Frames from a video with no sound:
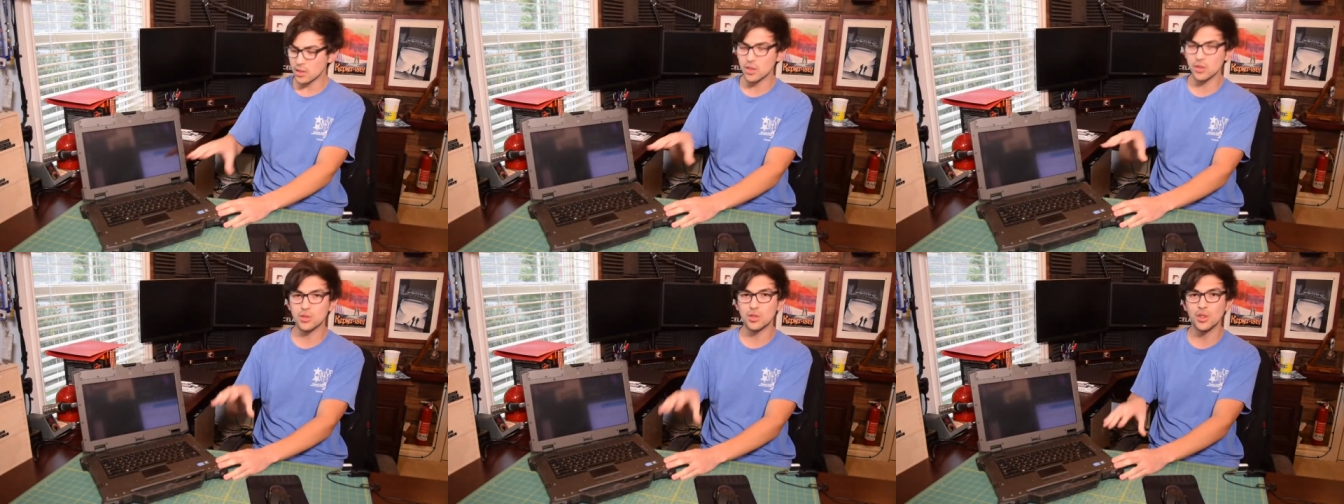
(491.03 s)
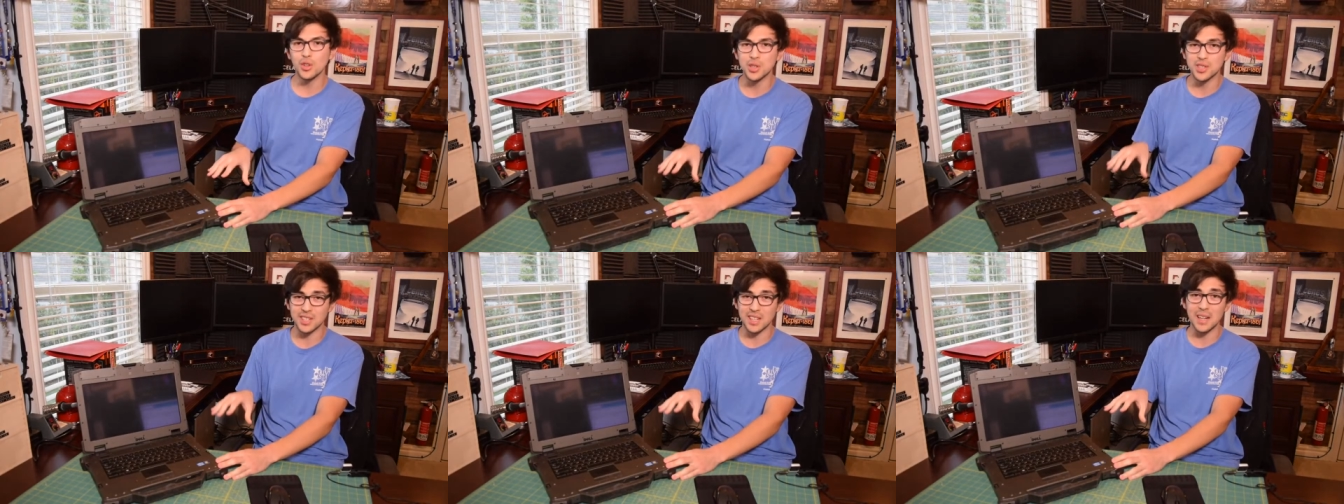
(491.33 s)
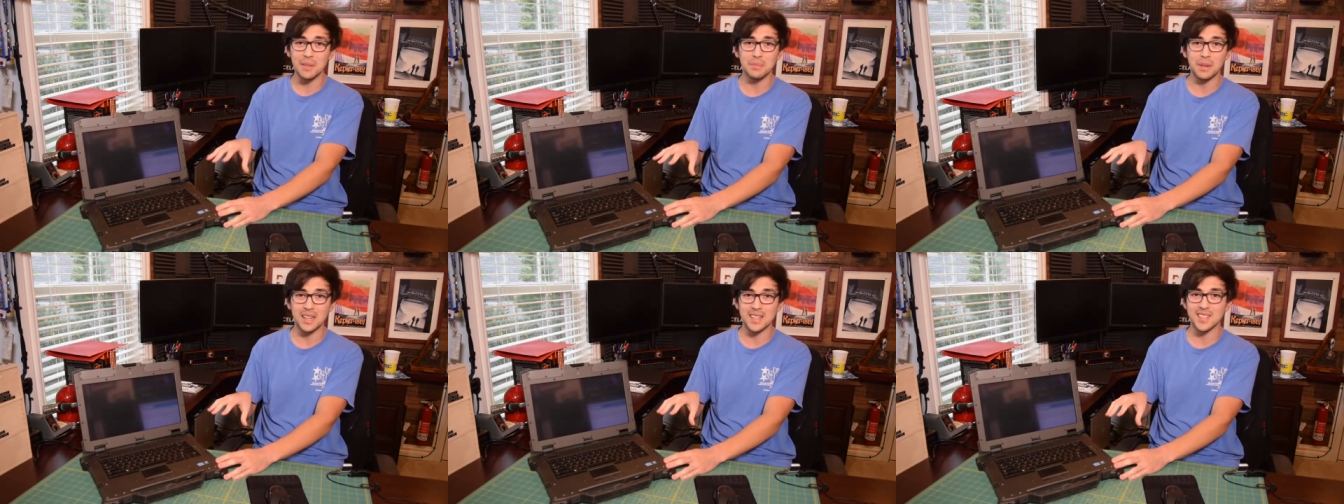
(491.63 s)
two
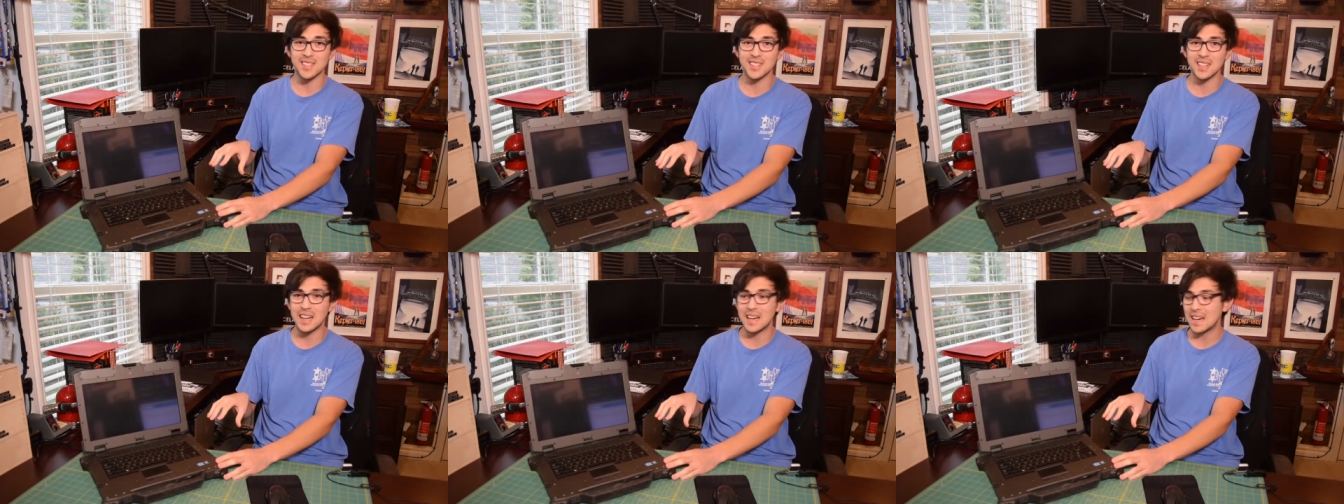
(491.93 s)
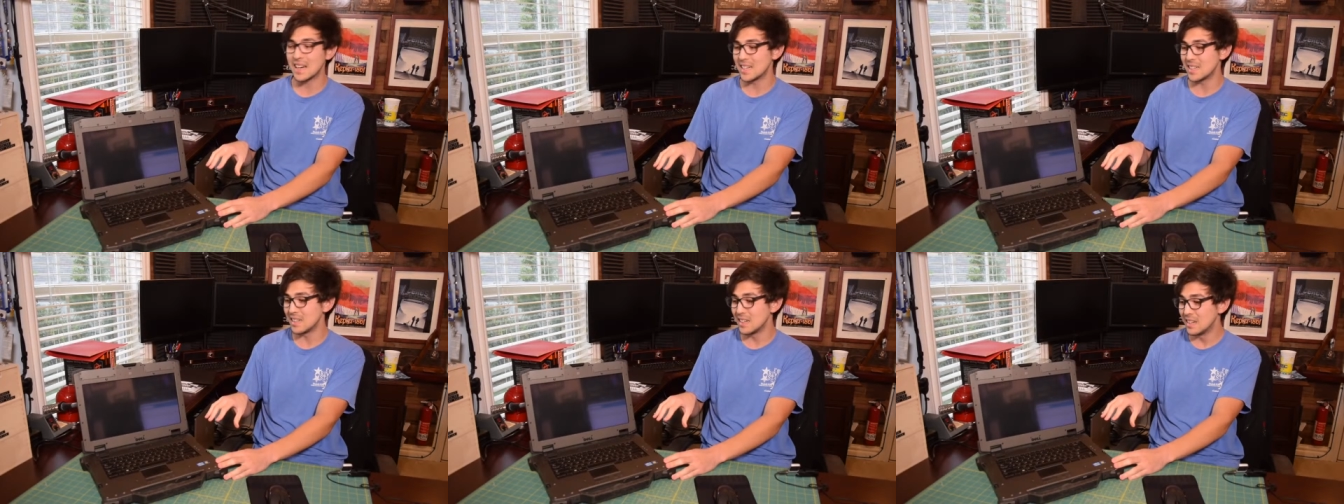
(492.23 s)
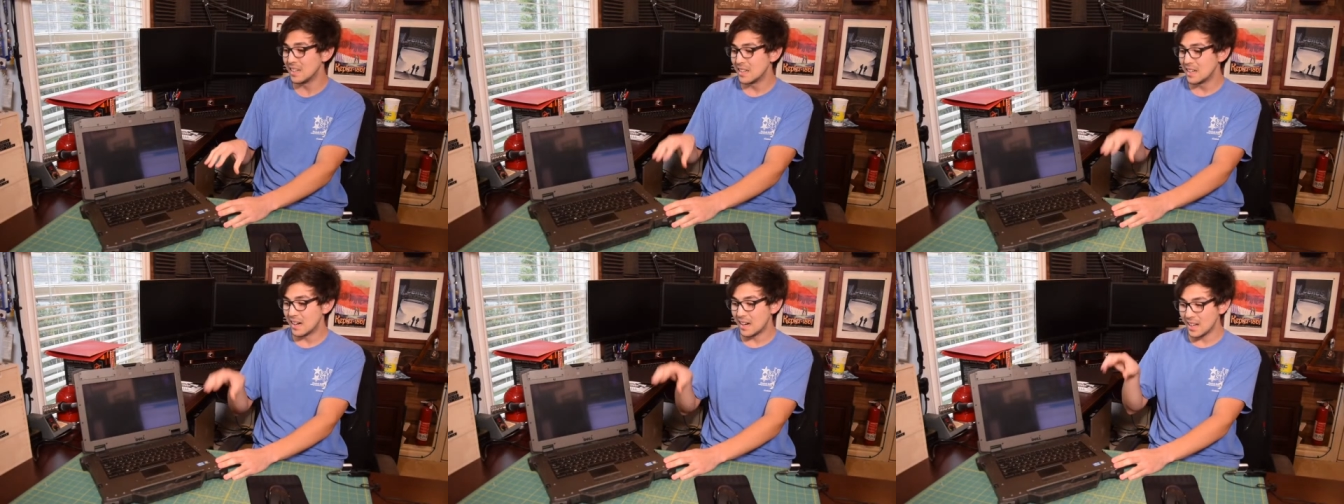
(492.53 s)
side by side,
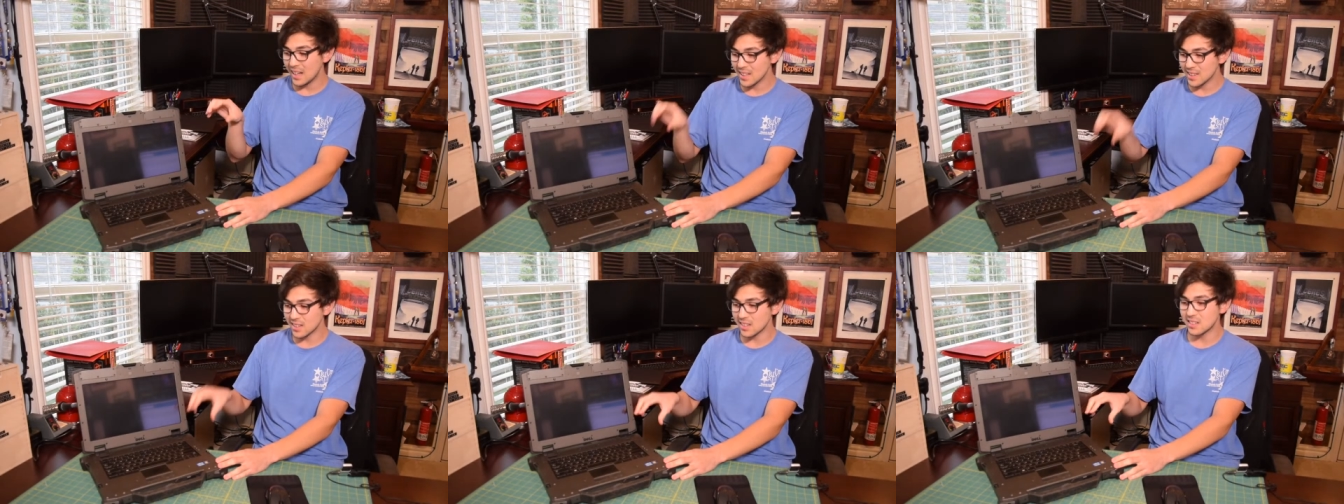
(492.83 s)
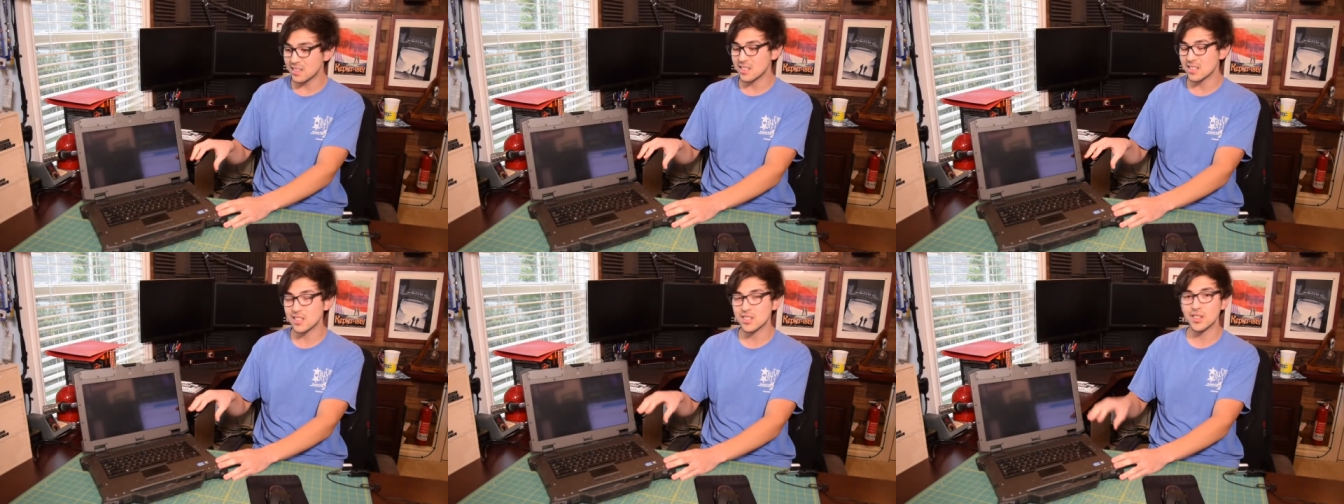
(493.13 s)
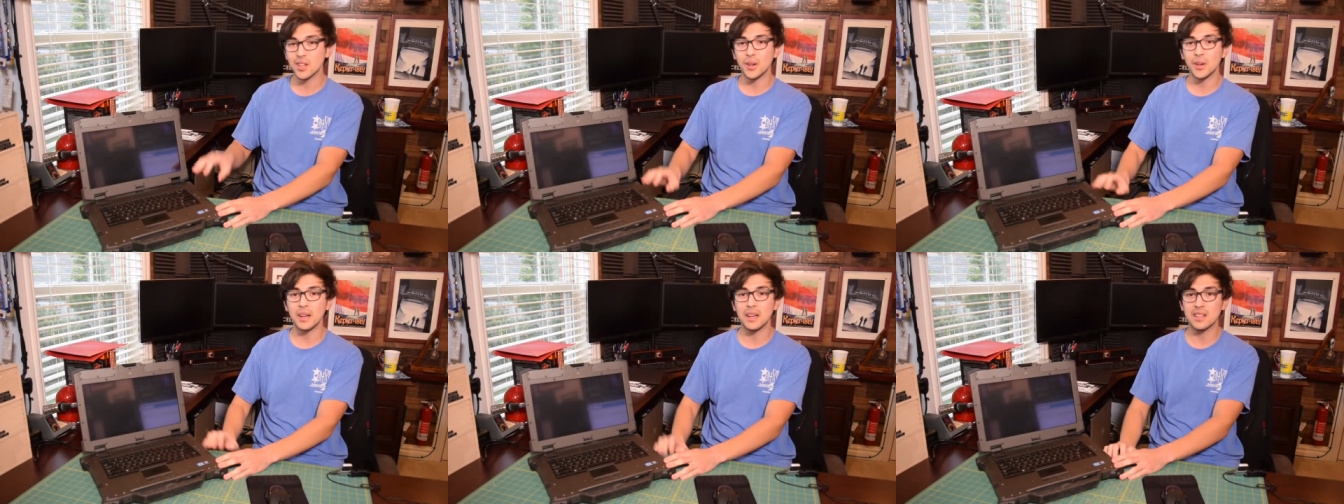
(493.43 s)
I think this
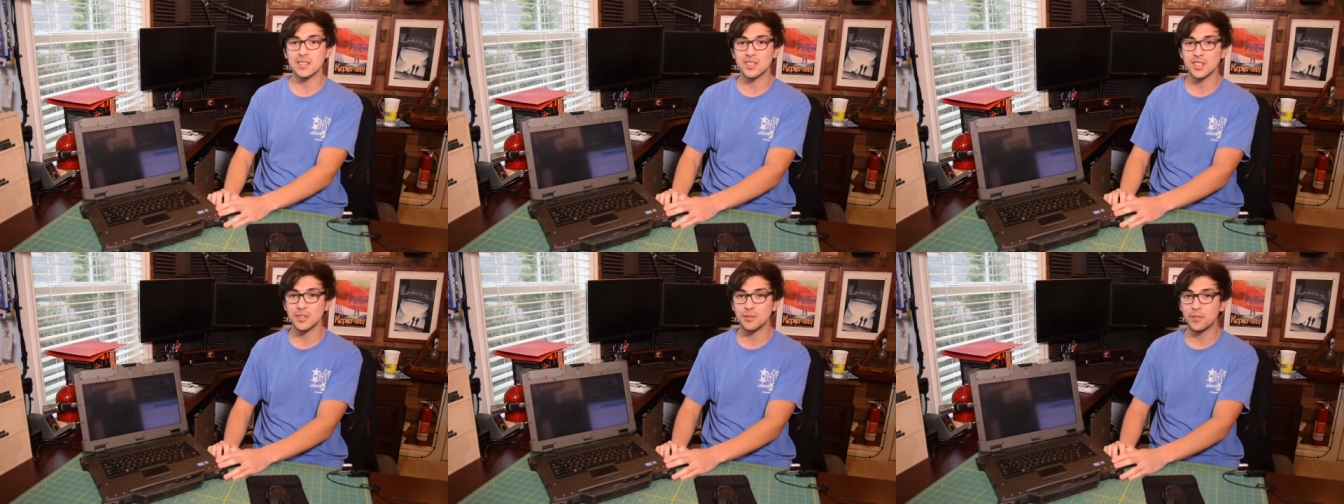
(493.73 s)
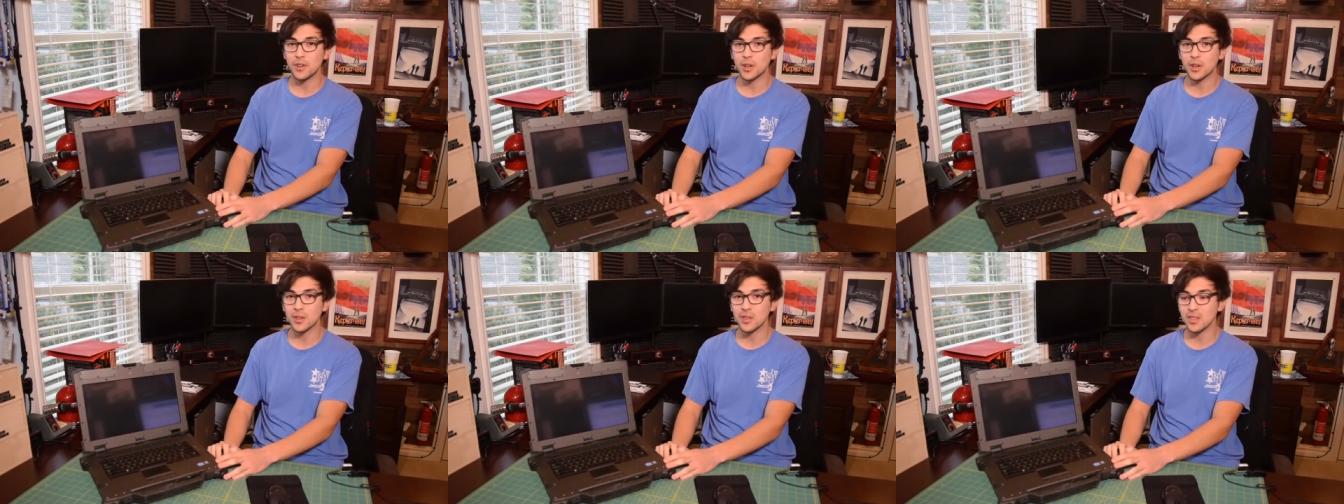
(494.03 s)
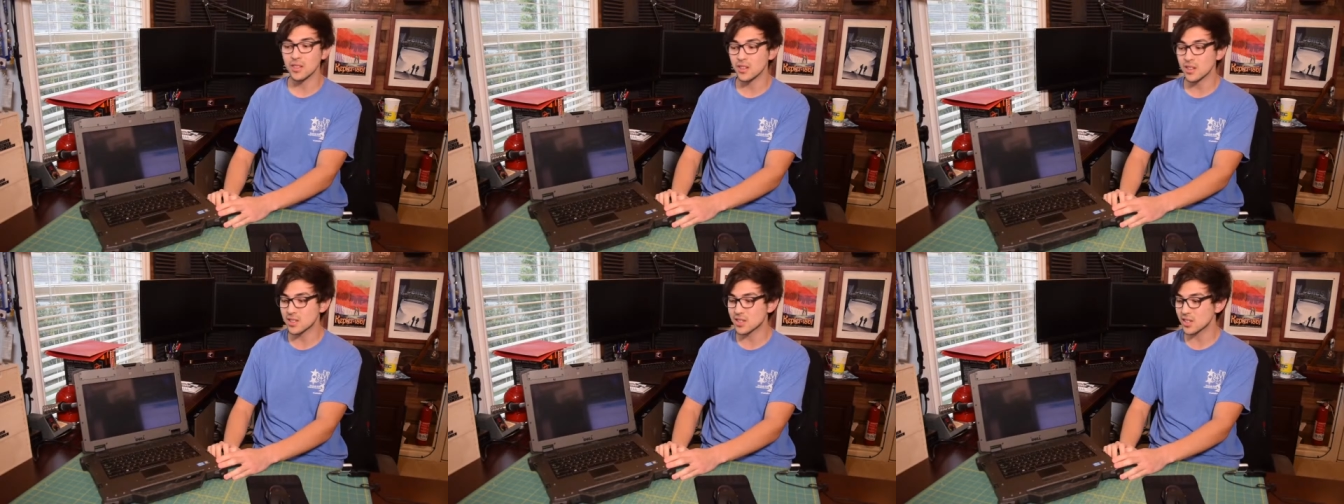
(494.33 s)
Dell XFR
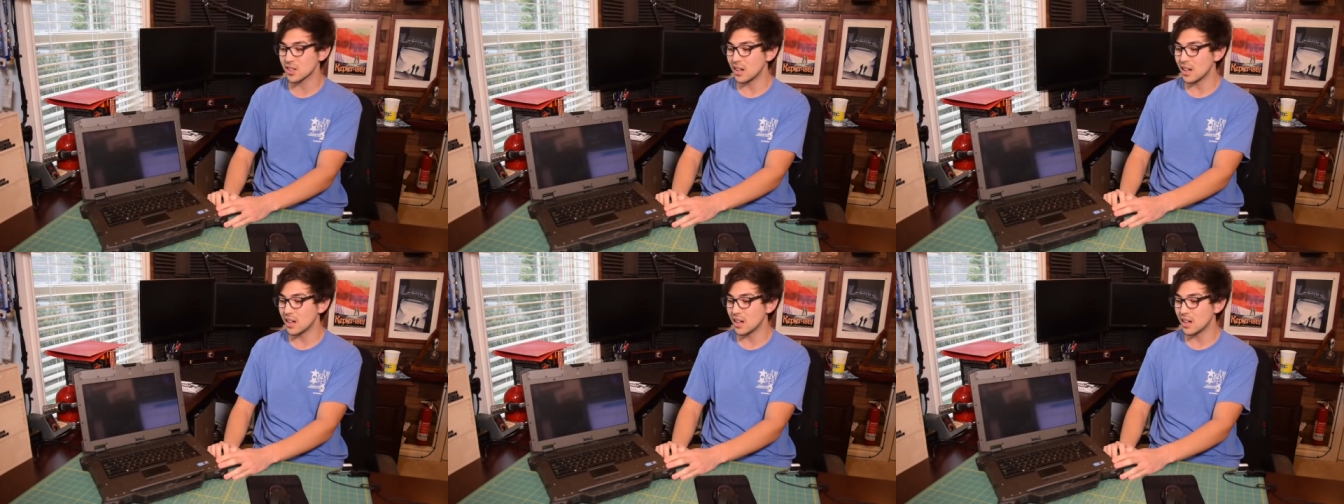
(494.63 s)
looks